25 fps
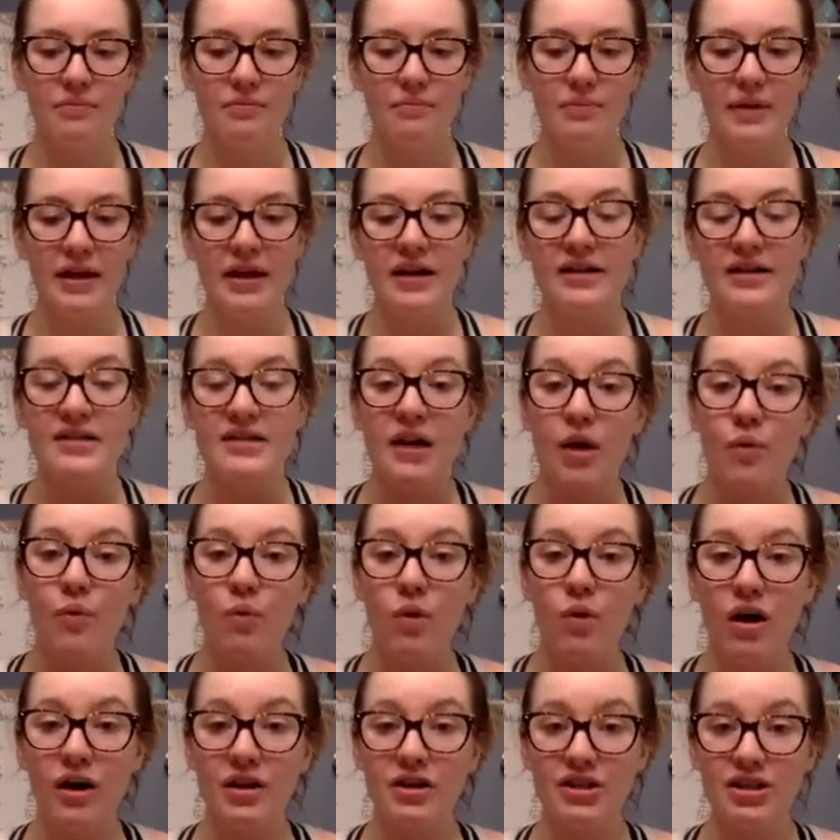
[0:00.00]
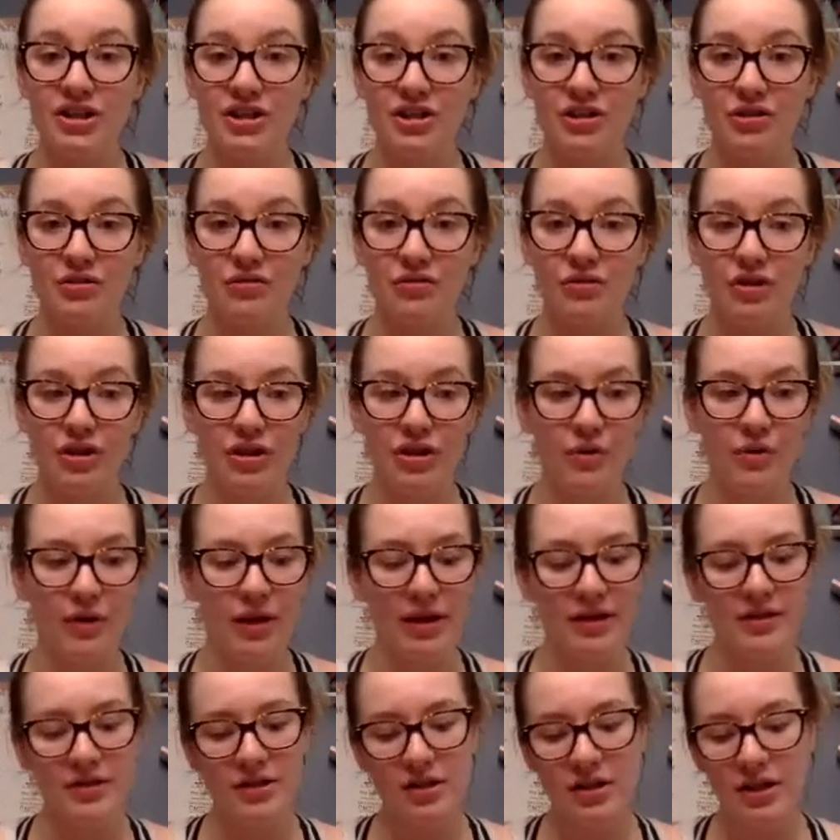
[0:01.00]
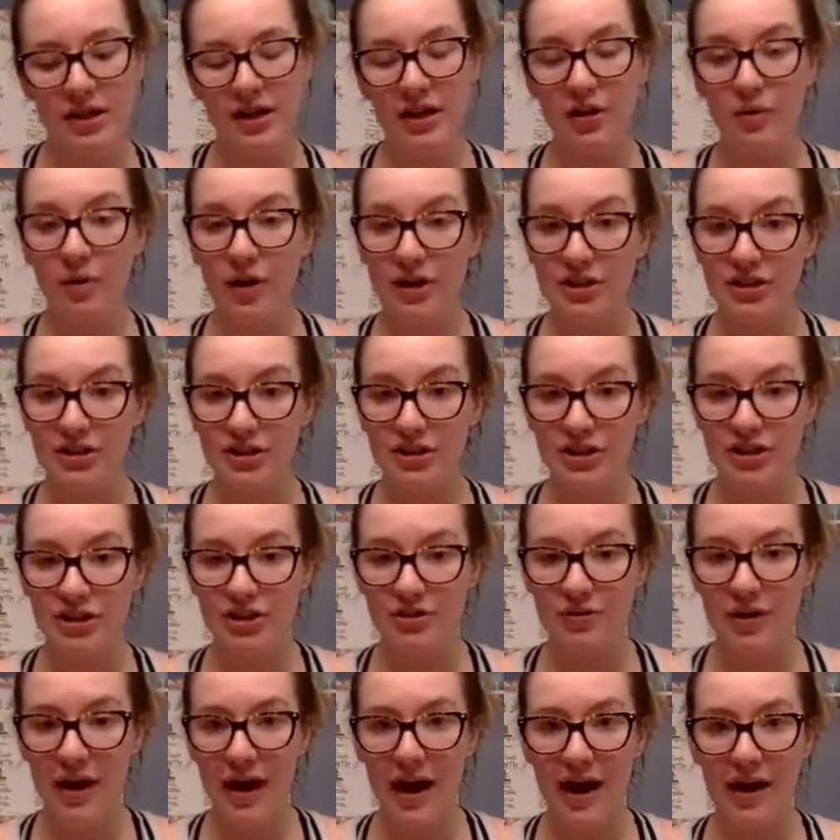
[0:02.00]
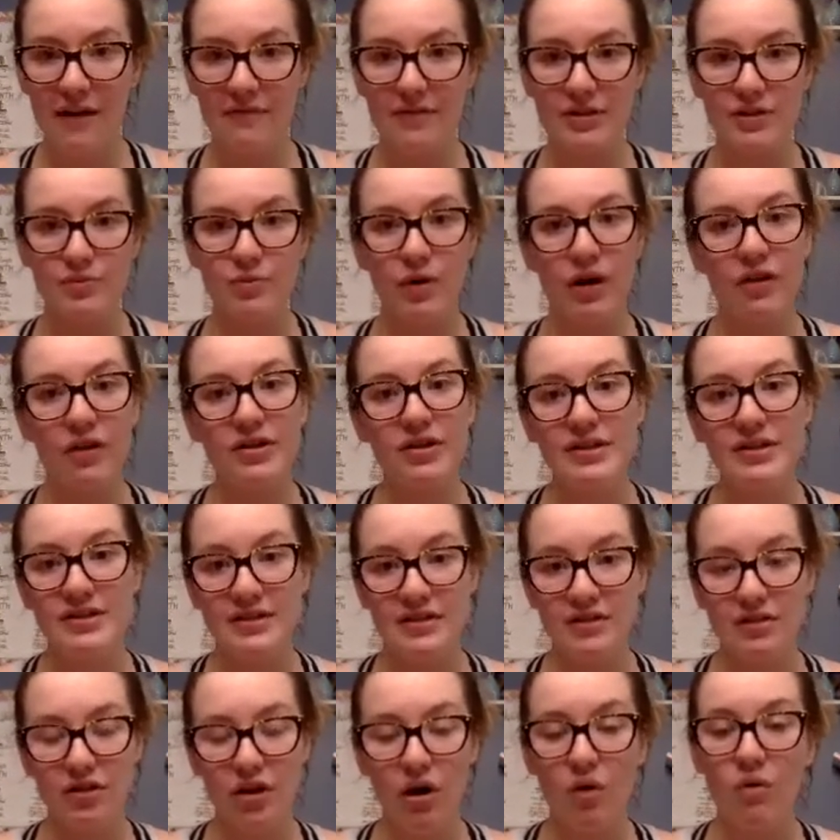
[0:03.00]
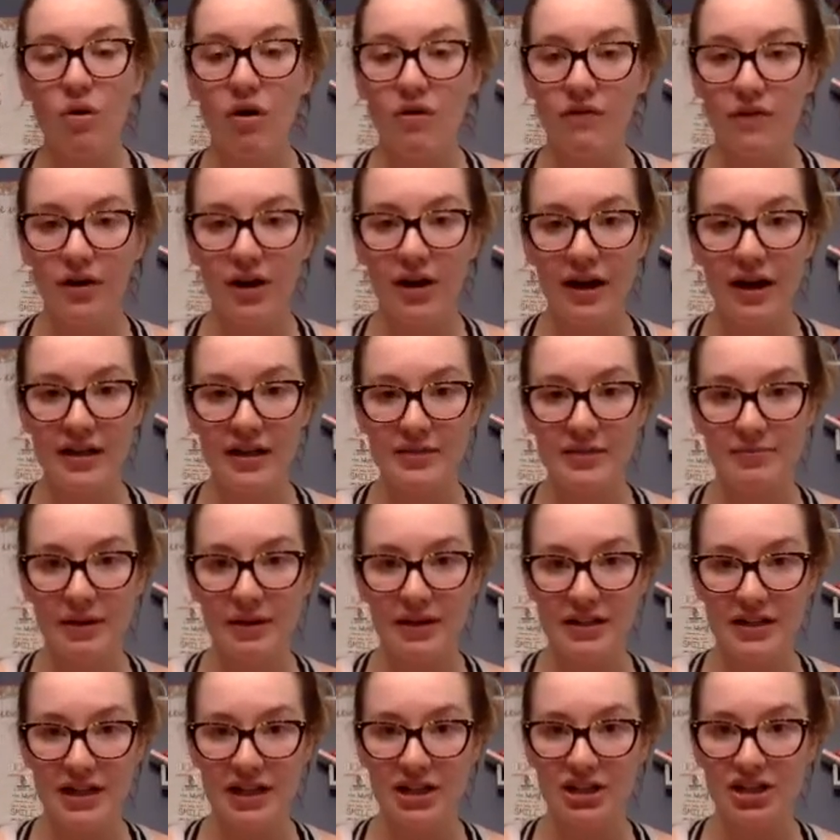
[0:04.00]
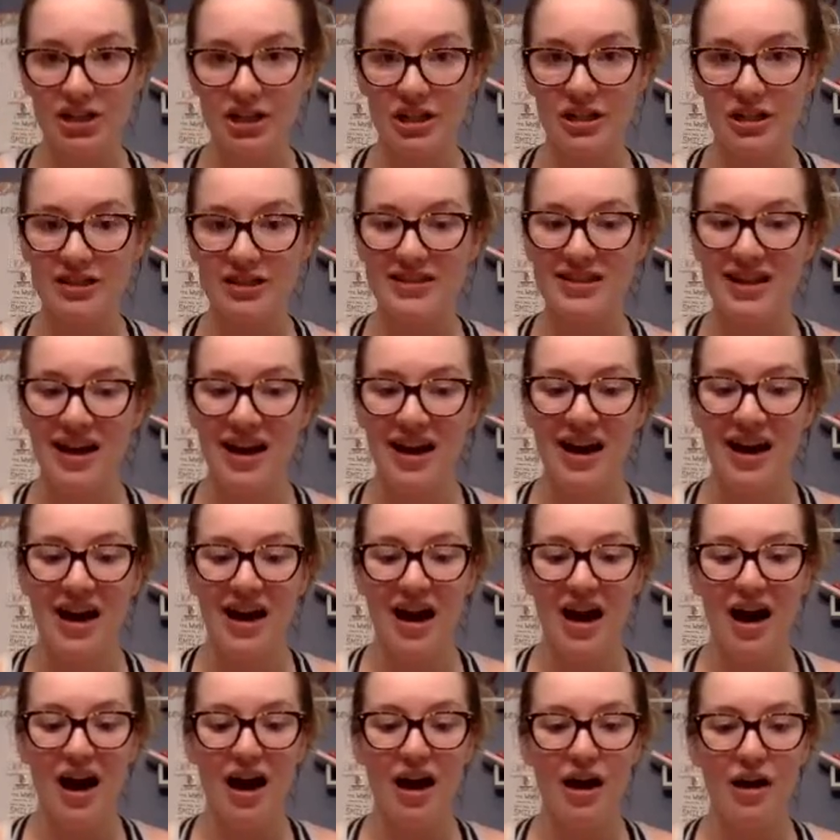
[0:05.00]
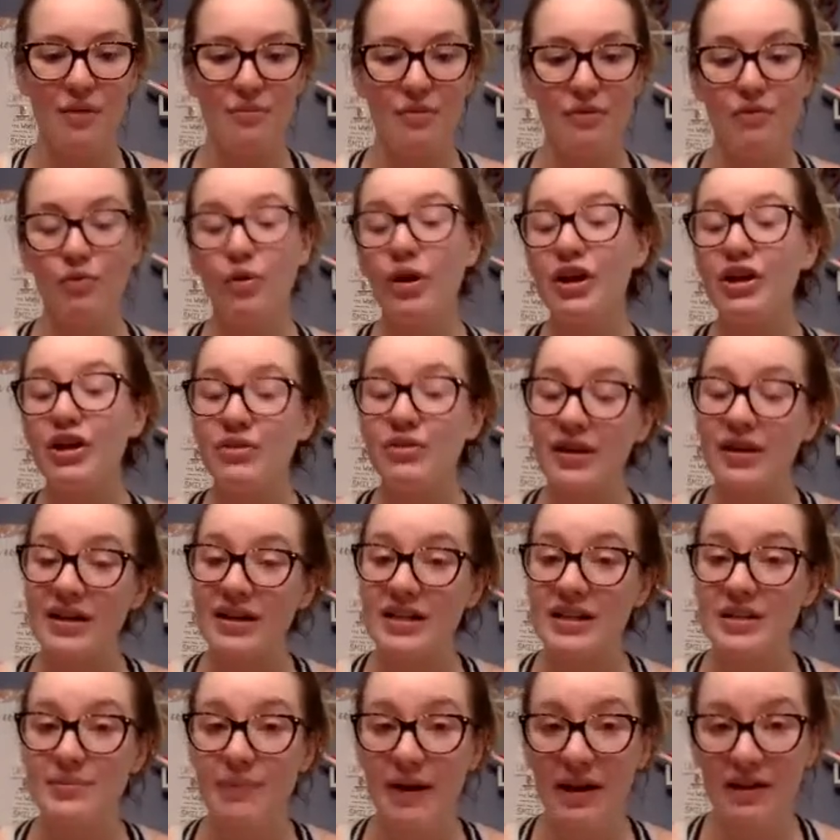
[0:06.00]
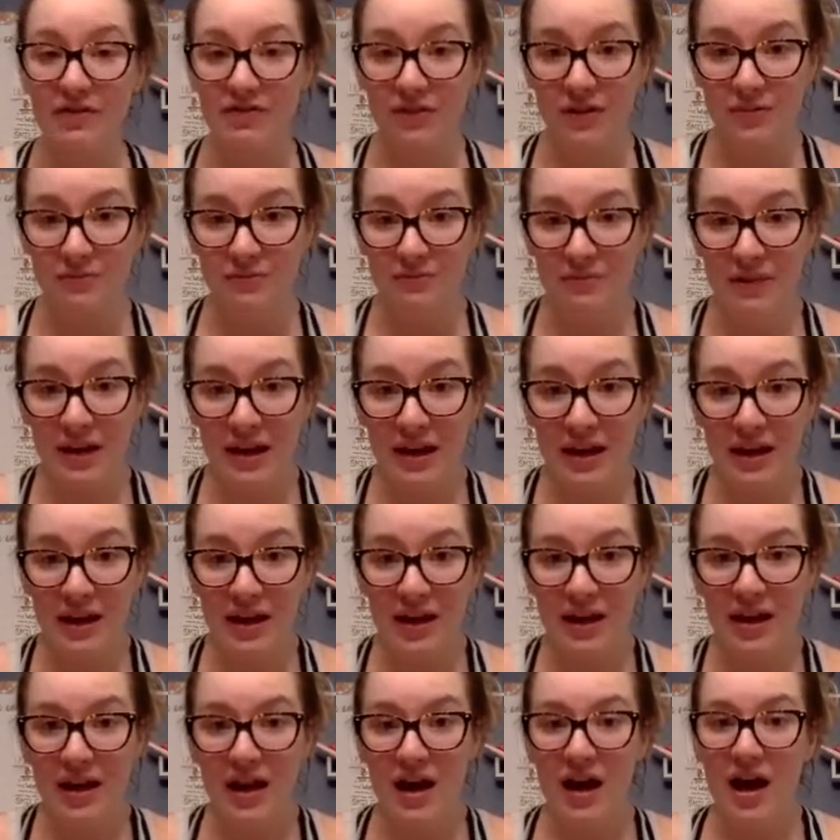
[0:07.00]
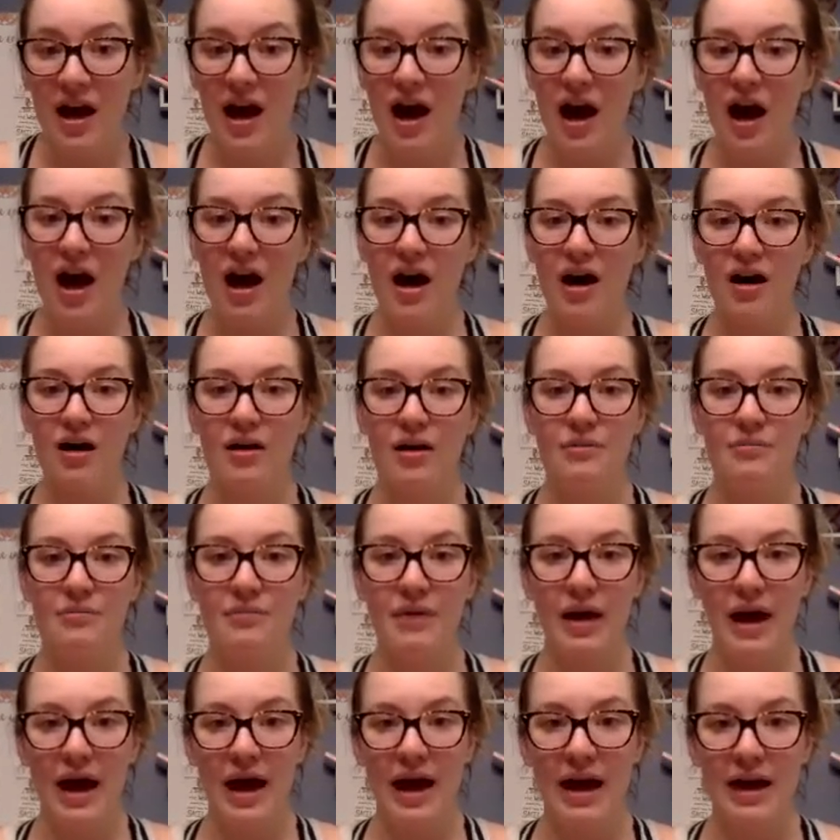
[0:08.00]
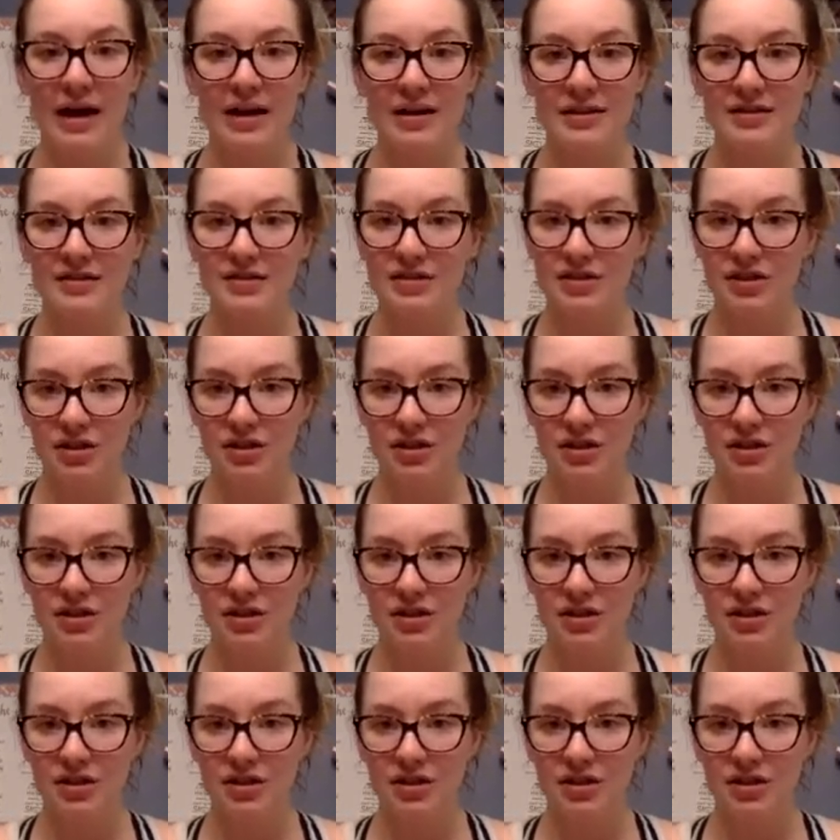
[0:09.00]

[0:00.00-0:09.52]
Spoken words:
Because I want to, answer any questions you have, as well as go over expectations, of what you can expect from me, as,